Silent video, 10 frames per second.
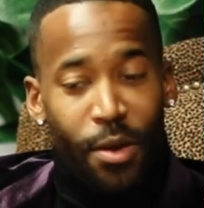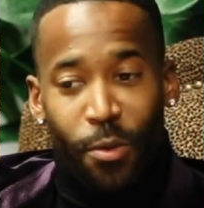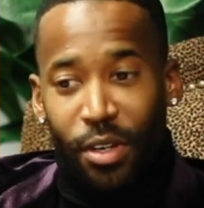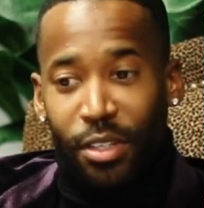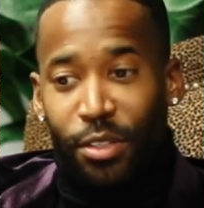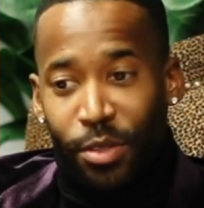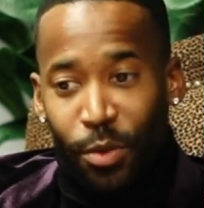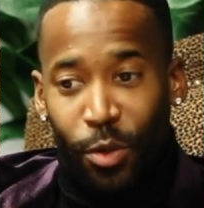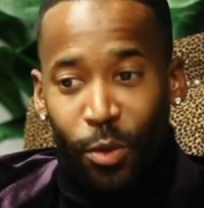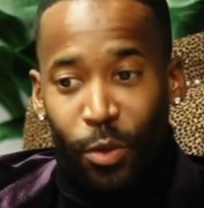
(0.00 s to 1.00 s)
was
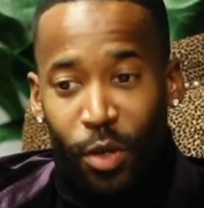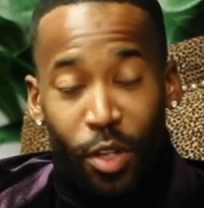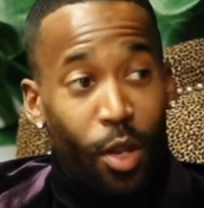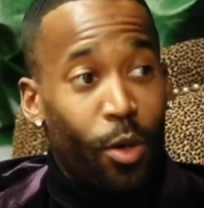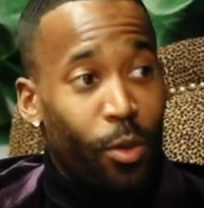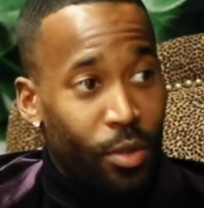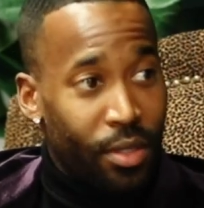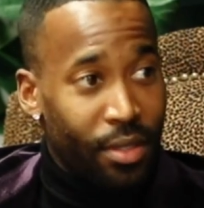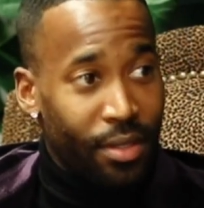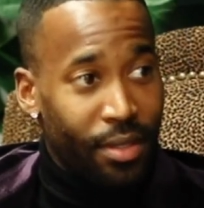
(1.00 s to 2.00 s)
through clothes.
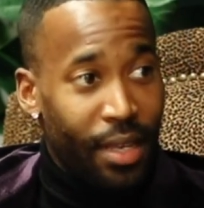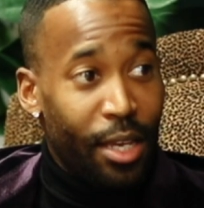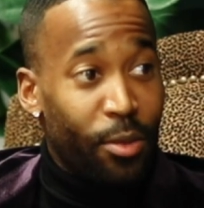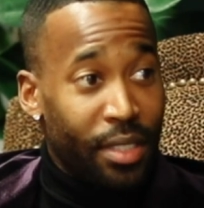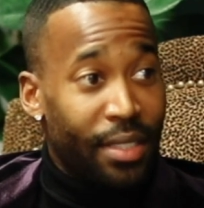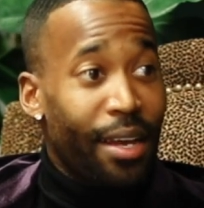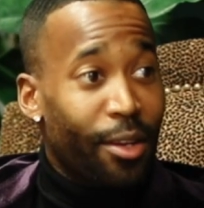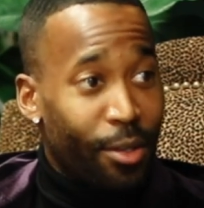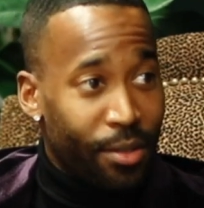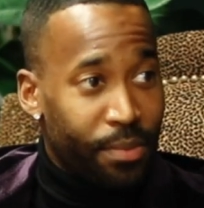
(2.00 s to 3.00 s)
He was a
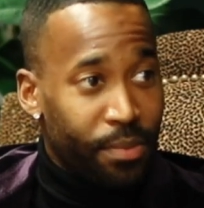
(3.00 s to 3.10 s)
tailor.